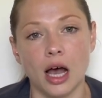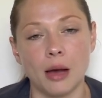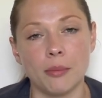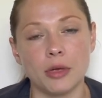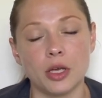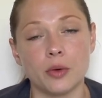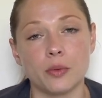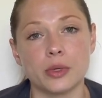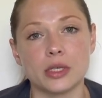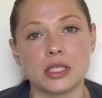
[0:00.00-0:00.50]

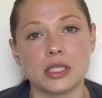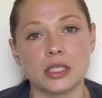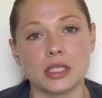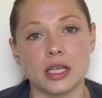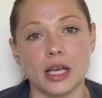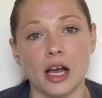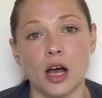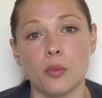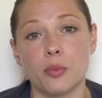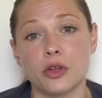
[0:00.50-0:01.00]
It was to
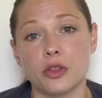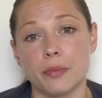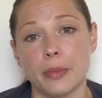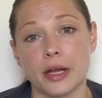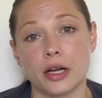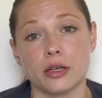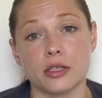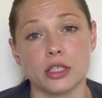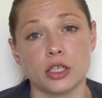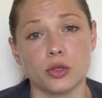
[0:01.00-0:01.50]
help with
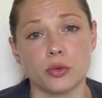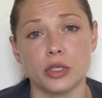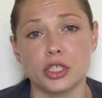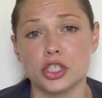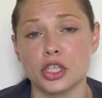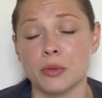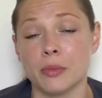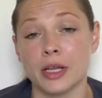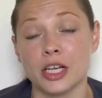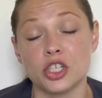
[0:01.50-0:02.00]
better
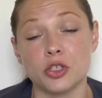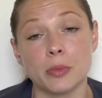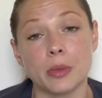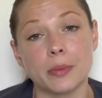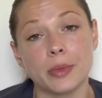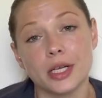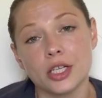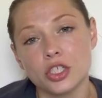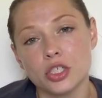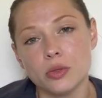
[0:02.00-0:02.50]
secretion management,
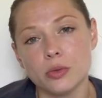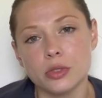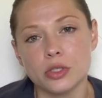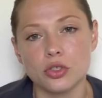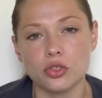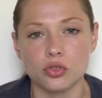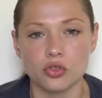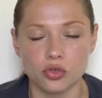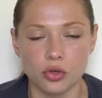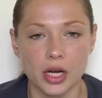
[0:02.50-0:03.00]
because she was
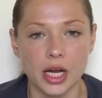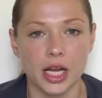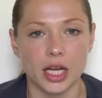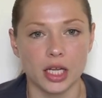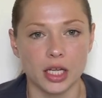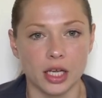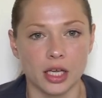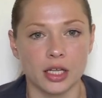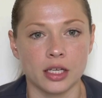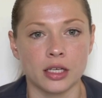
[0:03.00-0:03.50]

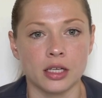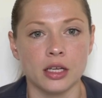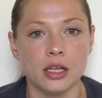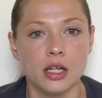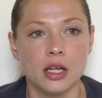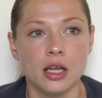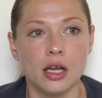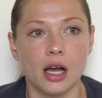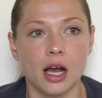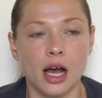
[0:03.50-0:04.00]
trach and
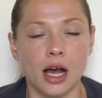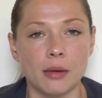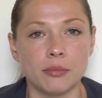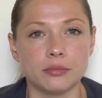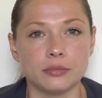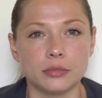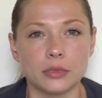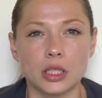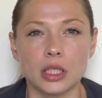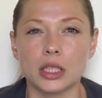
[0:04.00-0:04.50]

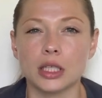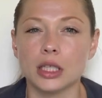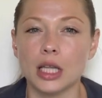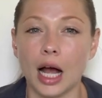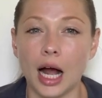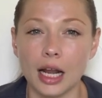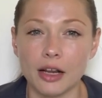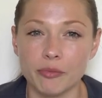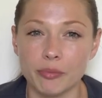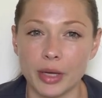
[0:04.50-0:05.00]
a
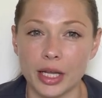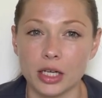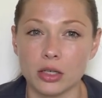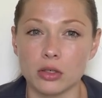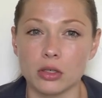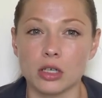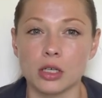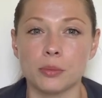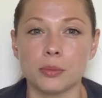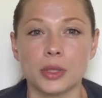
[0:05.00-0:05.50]
lot of medical
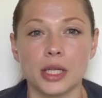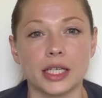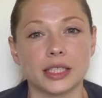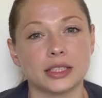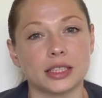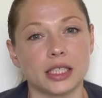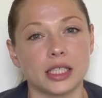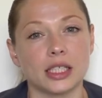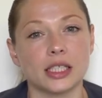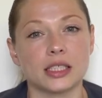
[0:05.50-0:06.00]

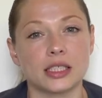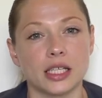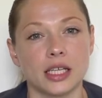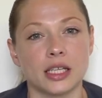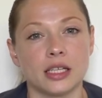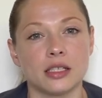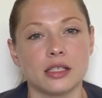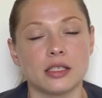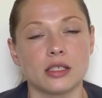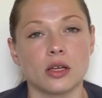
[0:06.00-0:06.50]
complexities.
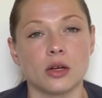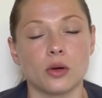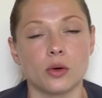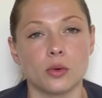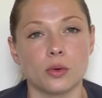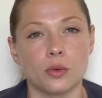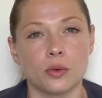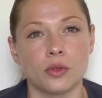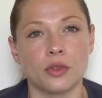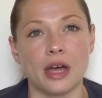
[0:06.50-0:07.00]
And
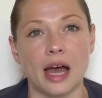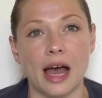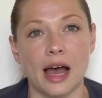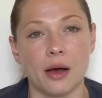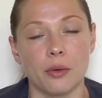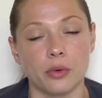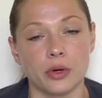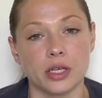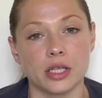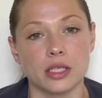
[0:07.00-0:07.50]
so
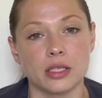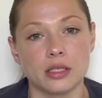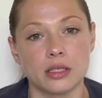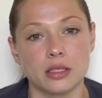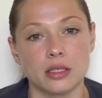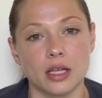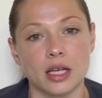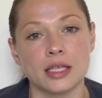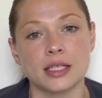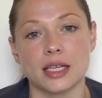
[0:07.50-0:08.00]
that was
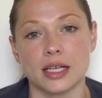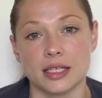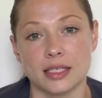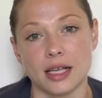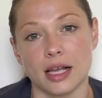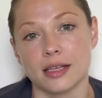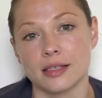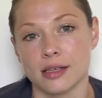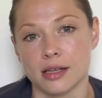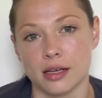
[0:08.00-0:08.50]
a
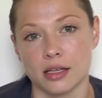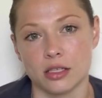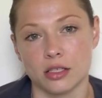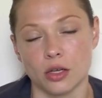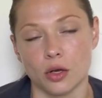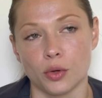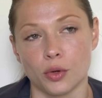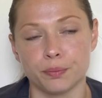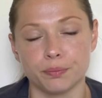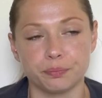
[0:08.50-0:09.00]
success on its
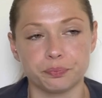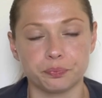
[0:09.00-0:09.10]
own.